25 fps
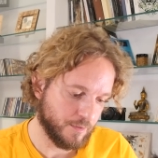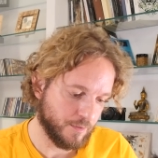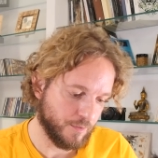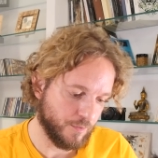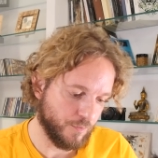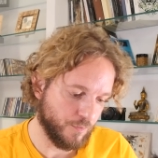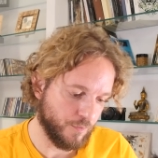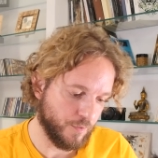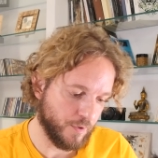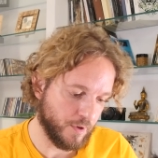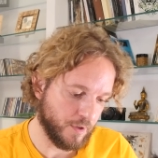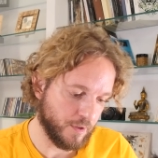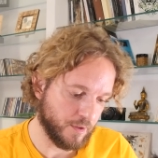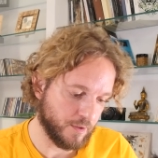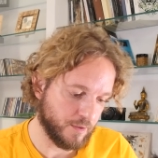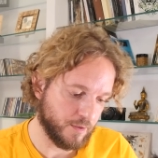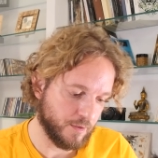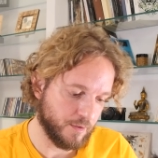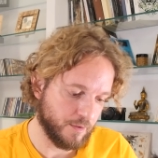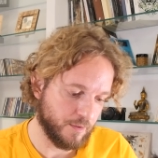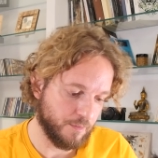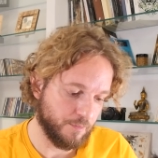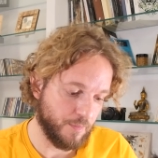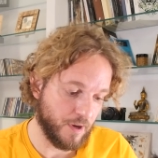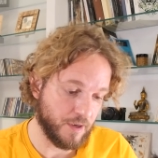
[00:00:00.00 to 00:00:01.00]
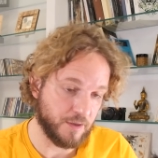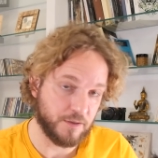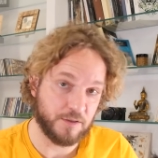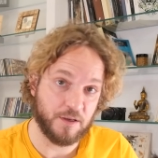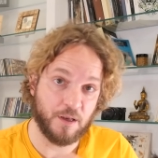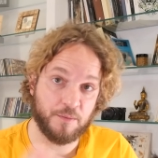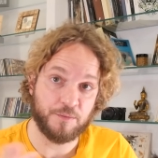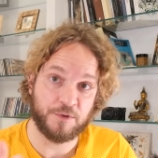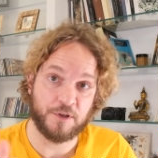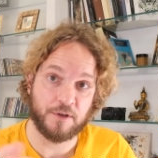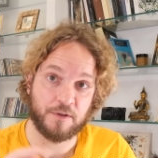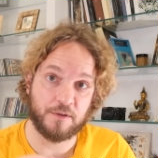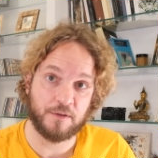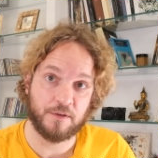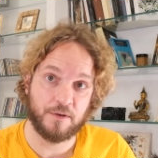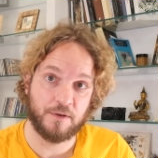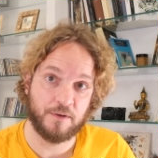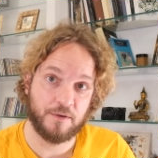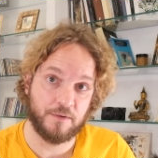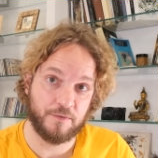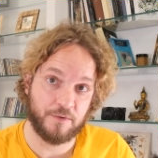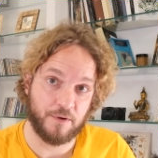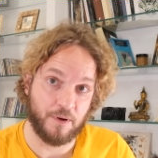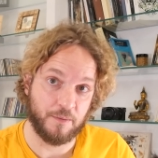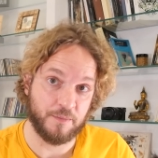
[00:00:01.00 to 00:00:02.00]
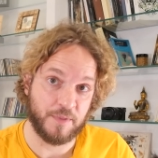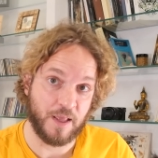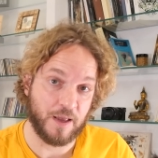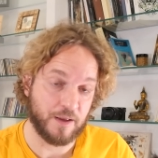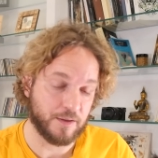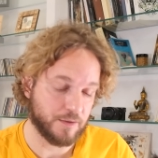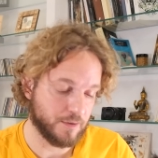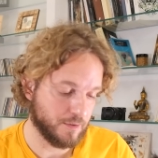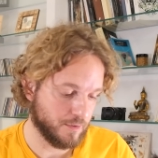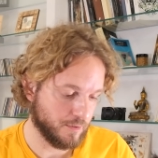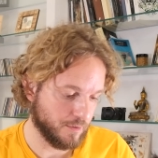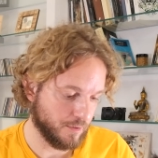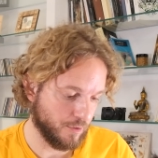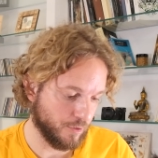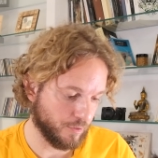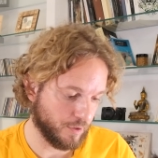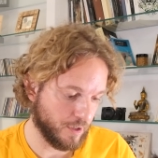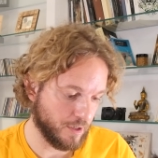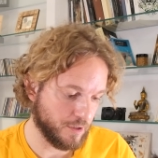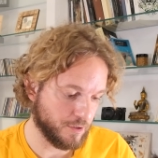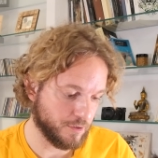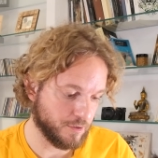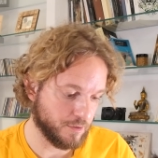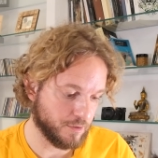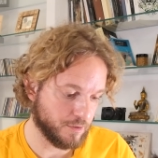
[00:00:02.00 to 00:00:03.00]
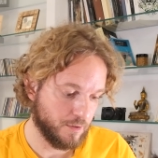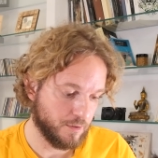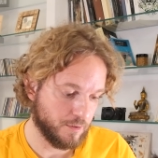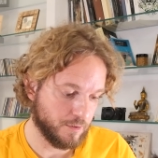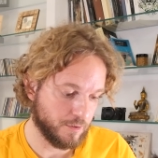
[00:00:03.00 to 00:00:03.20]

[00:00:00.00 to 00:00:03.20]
with my subject from that location.